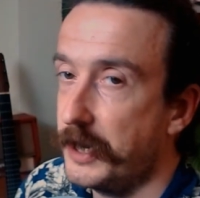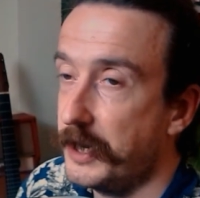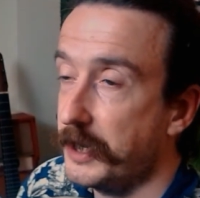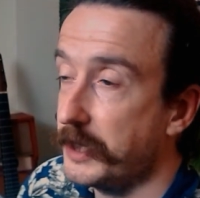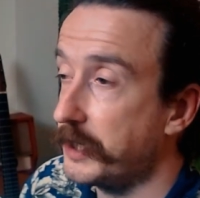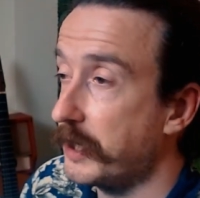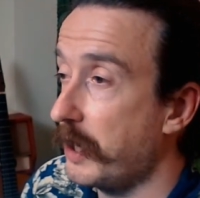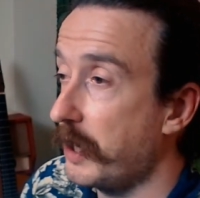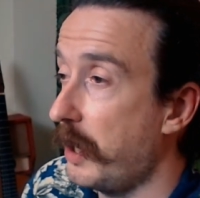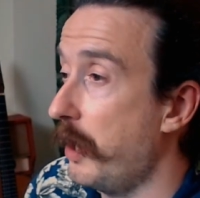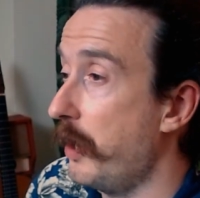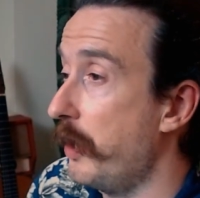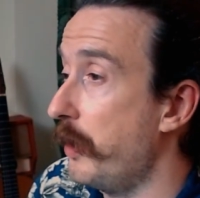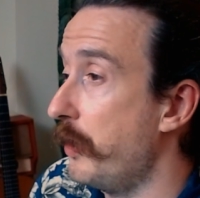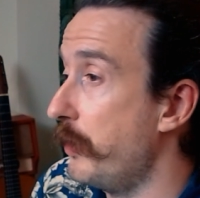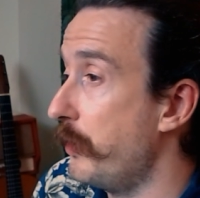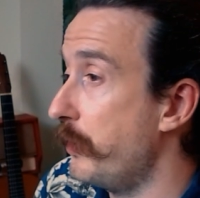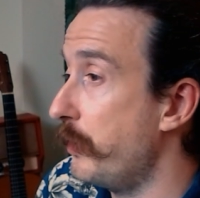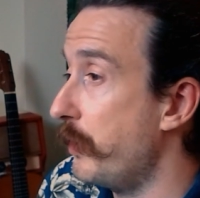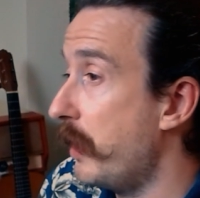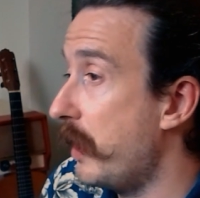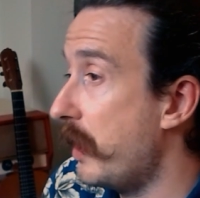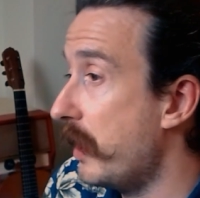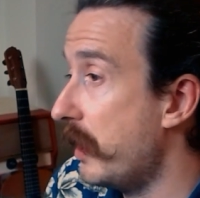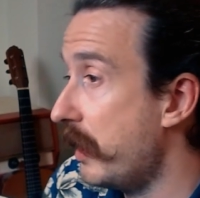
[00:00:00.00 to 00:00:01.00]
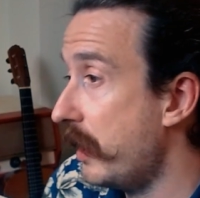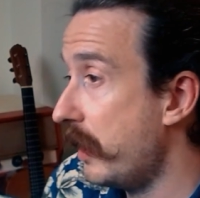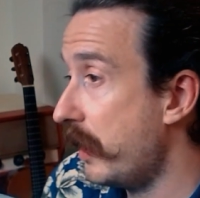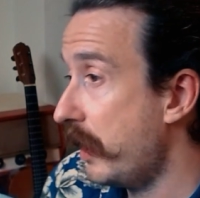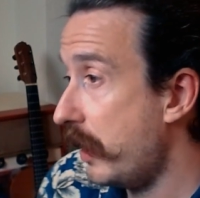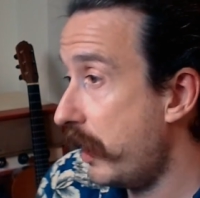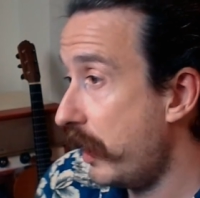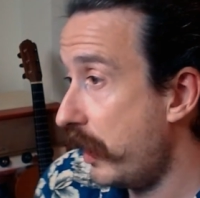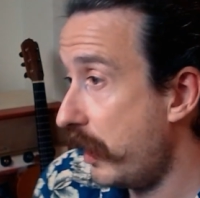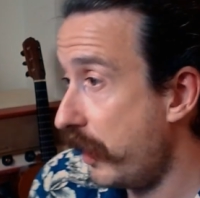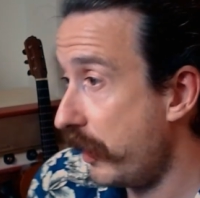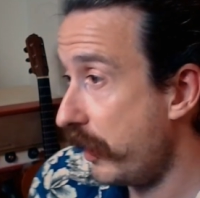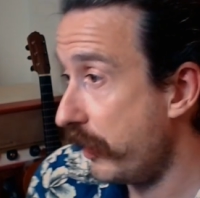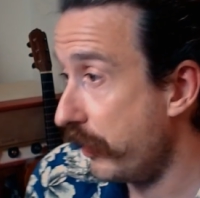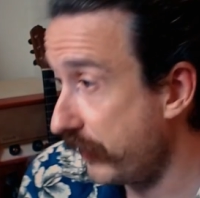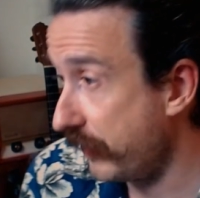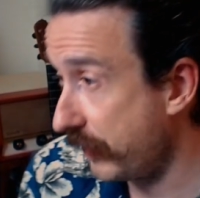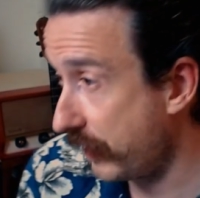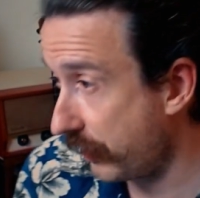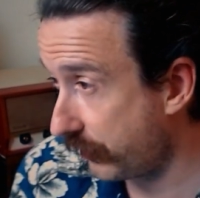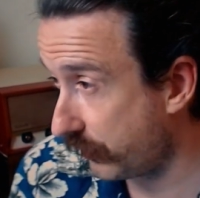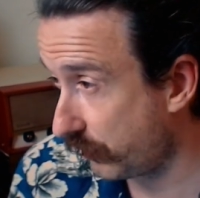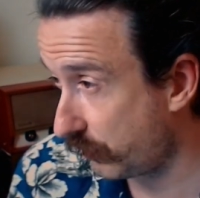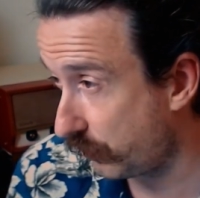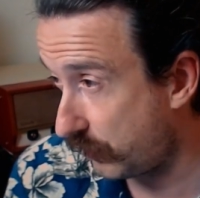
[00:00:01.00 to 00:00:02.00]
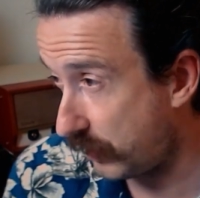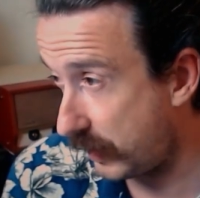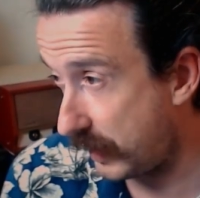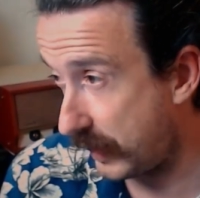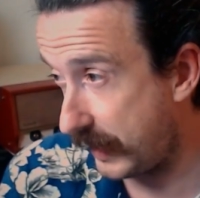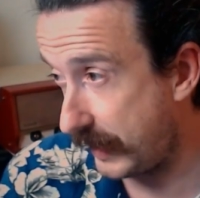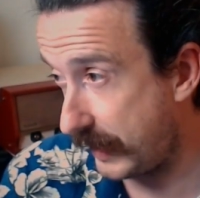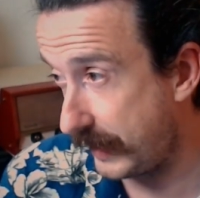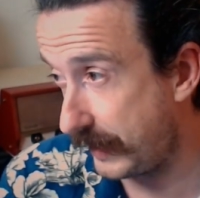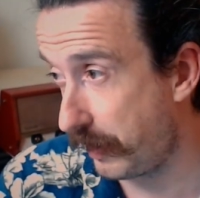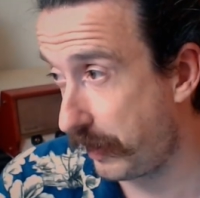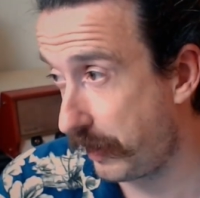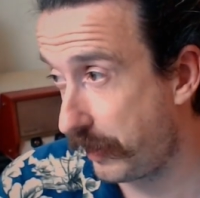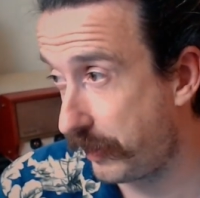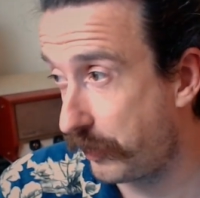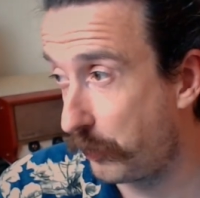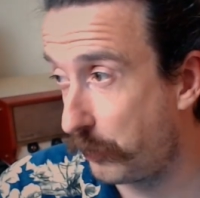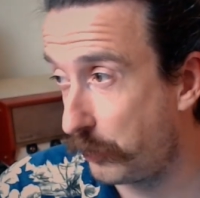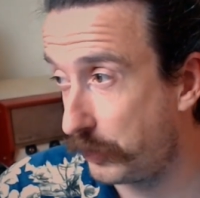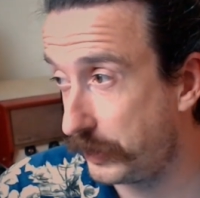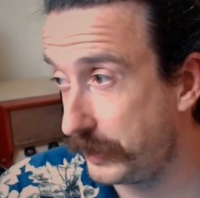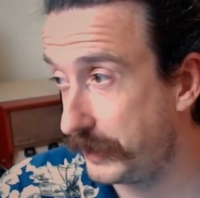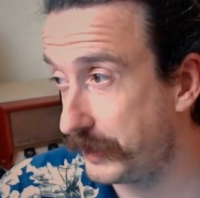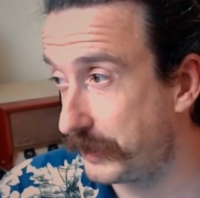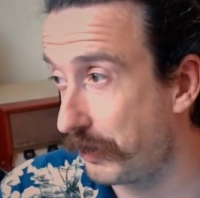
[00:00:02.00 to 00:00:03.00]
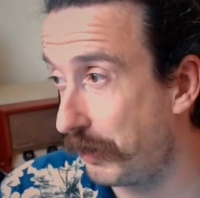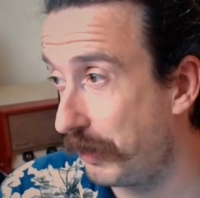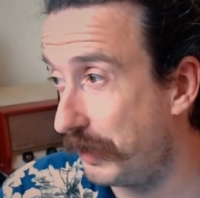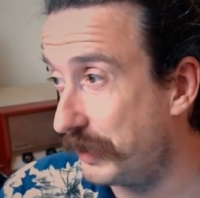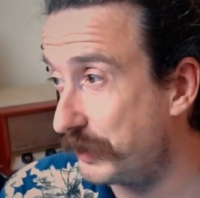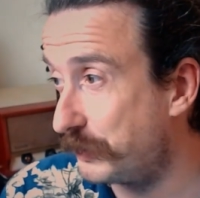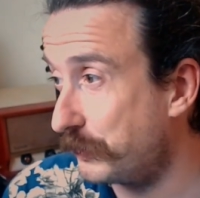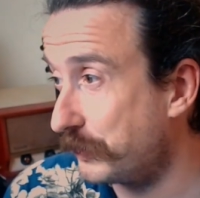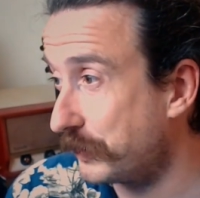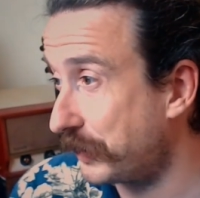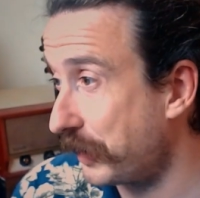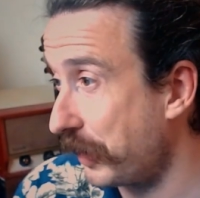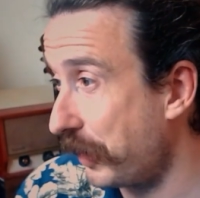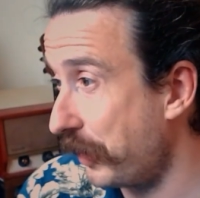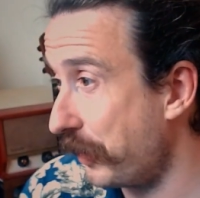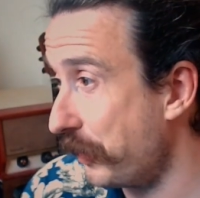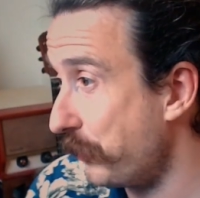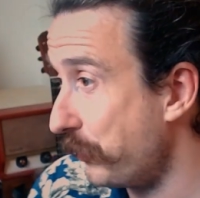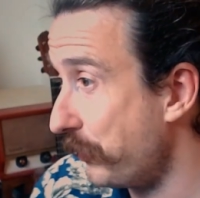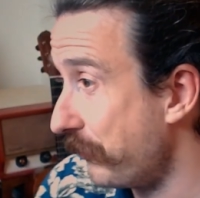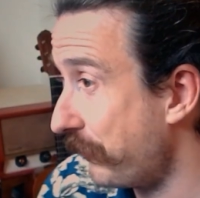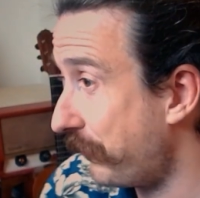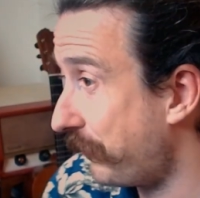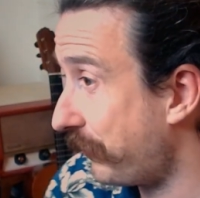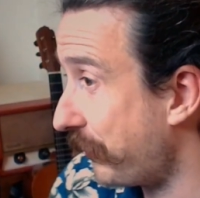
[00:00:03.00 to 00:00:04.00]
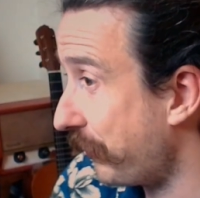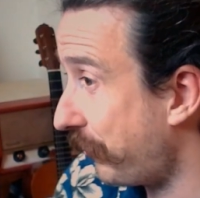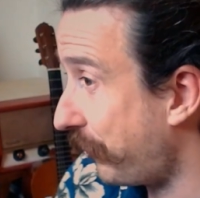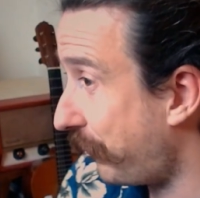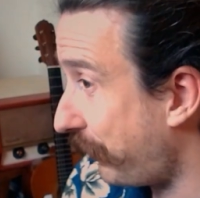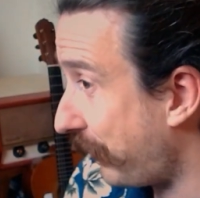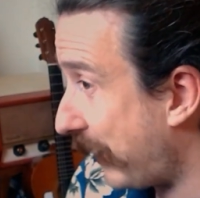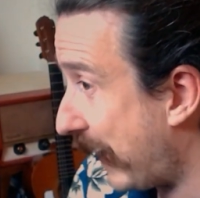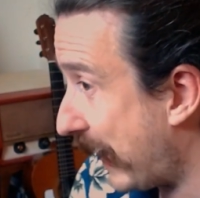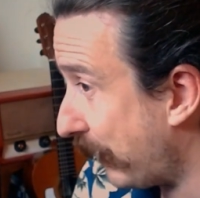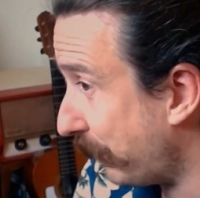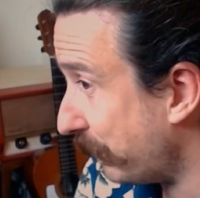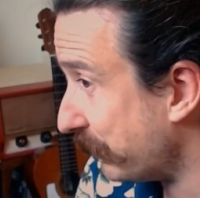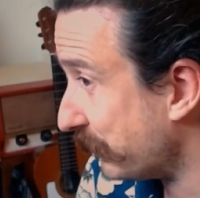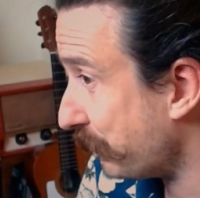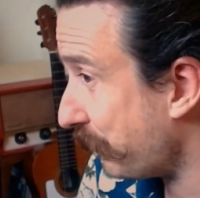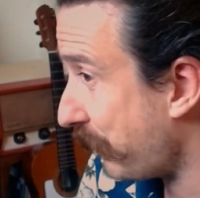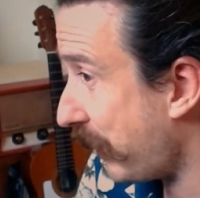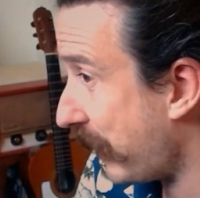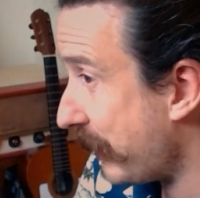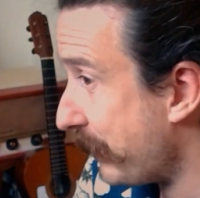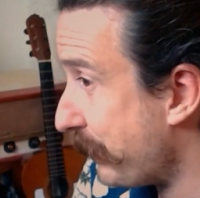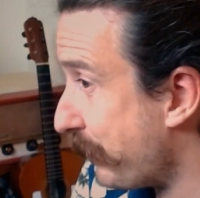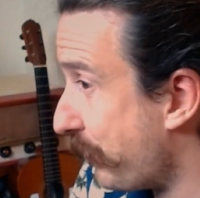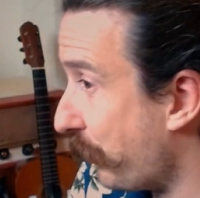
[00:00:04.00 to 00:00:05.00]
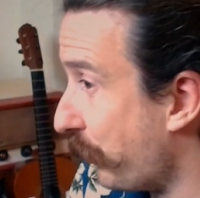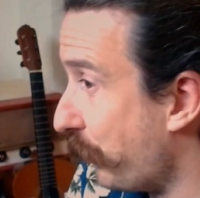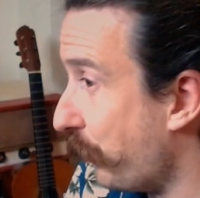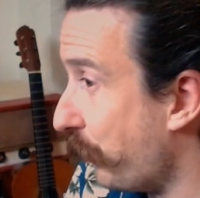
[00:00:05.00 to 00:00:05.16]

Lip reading: go the other way. I thought you guys would go with the flamed maple,